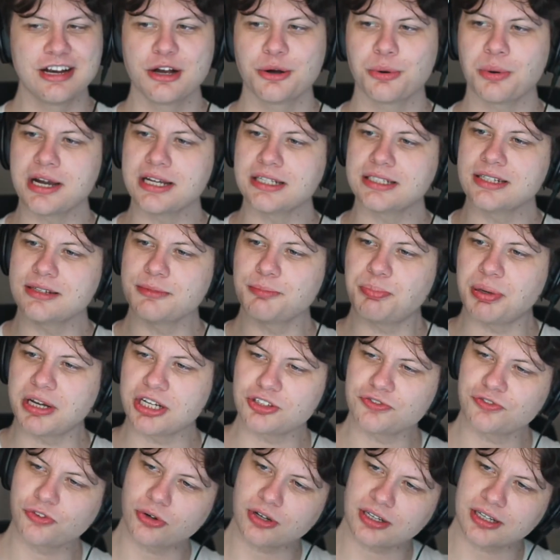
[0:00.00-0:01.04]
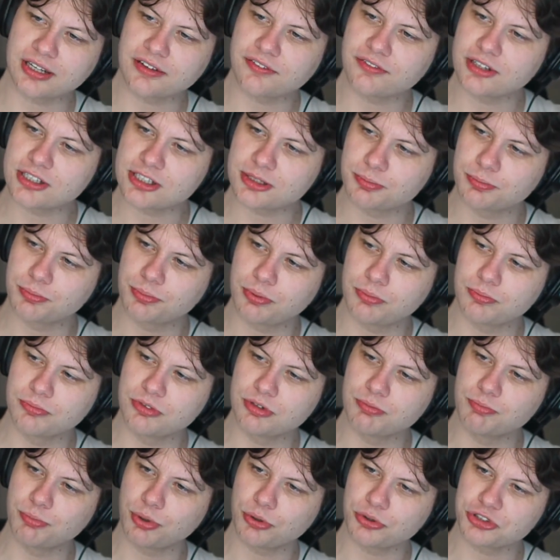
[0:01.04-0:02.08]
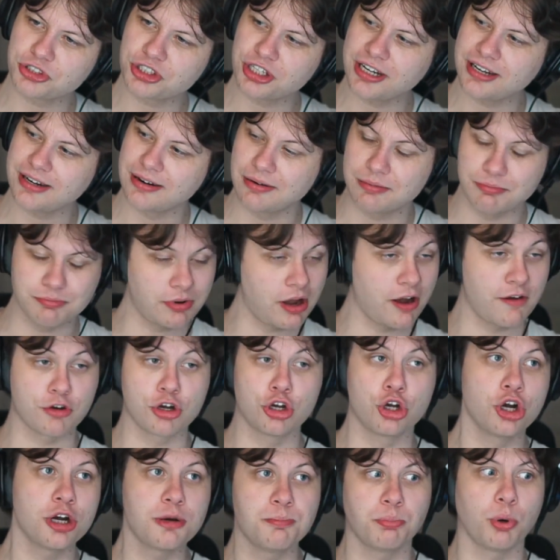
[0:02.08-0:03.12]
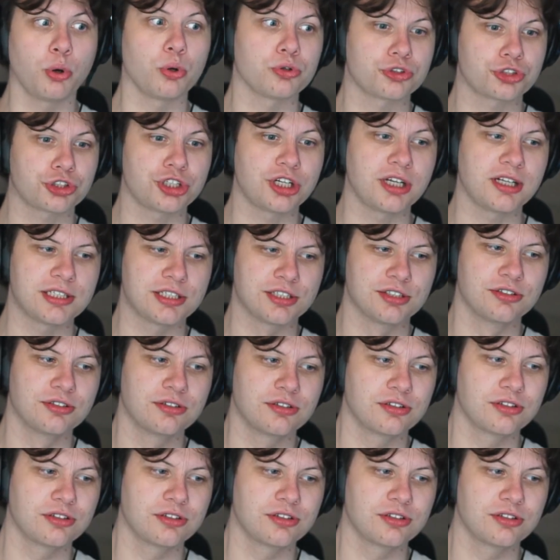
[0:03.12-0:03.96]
Wait, didn't Pitchfork give this bullshit a good bullshit?